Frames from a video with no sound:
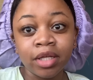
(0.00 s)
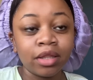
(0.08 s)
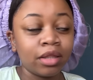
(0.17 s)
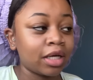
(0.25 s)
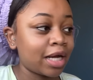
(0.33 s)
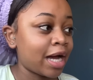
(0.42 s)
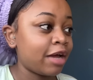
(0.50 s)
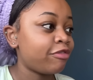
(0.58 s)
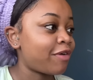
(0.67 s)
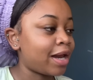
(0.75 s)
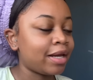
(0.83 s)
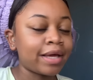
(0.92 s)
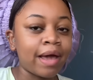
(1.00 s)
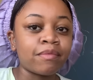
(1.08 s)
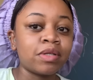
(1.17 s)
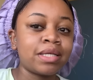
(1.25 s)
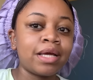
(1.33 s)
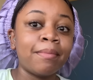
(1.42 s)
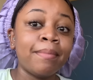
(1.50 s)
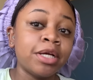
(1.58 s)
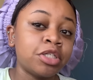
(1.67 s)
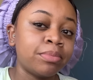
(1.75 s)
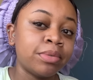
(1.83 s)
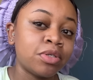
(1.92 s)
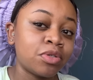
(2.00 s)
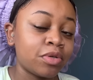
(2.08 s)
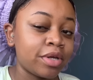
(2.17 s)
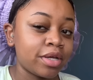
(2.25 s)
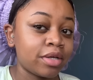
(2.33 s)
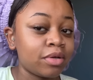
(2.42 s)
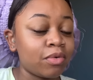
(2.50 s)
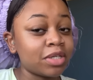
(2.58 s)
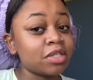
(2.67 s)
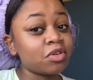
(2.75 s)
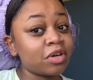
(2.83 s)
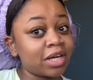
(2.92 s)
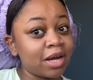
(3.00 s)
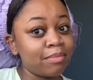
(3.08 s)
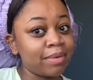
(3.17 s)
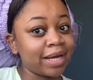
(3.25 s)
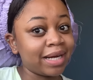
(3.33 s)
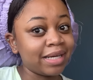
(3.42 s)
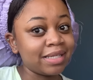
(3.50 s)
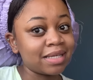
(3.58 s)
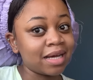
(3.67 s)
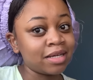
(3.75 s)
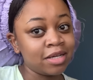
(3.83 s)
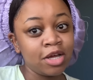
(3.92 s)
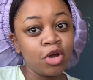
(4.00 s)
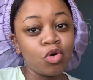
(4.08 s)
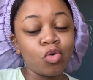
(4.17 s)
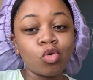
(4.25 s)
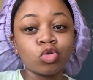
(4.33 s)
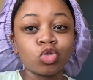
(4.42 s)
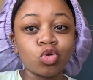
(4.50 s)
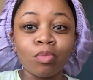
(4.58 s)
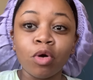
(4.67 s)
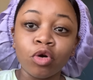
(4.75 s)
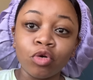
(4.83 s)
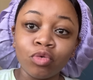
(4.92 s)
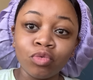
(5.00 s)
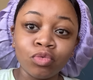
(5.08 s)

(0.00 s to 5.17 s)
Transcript: the guy finally came to take measurements today but he's gonna come back later or tomorrow